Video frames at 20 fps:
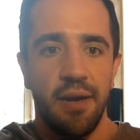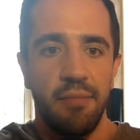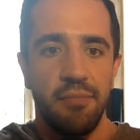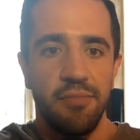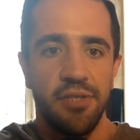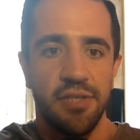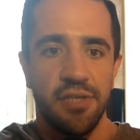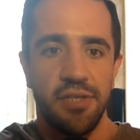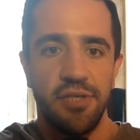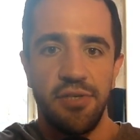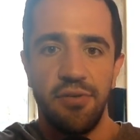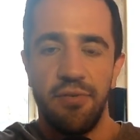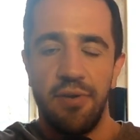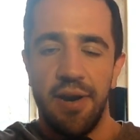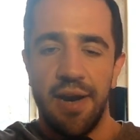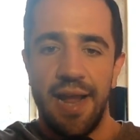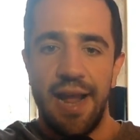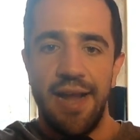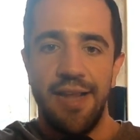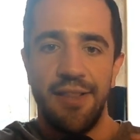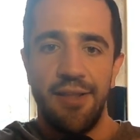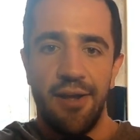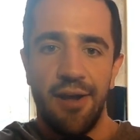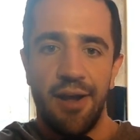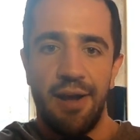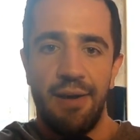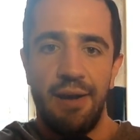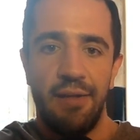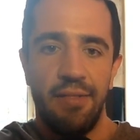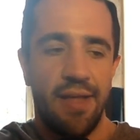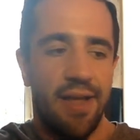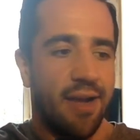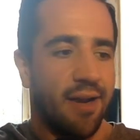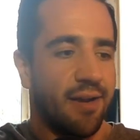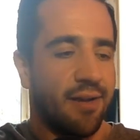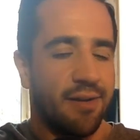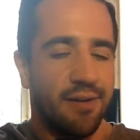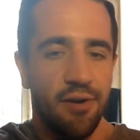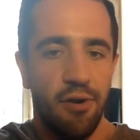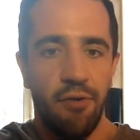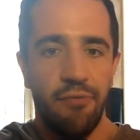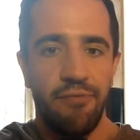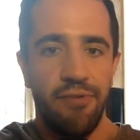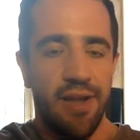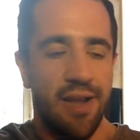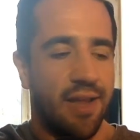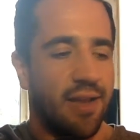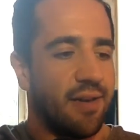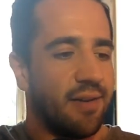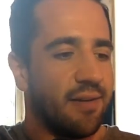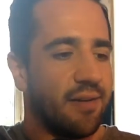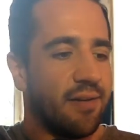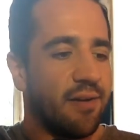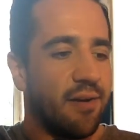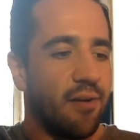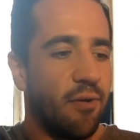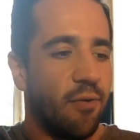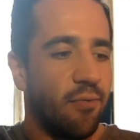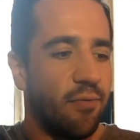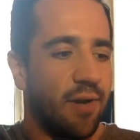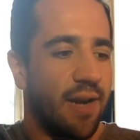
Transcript: just because you're okay, don't go out there coughing in old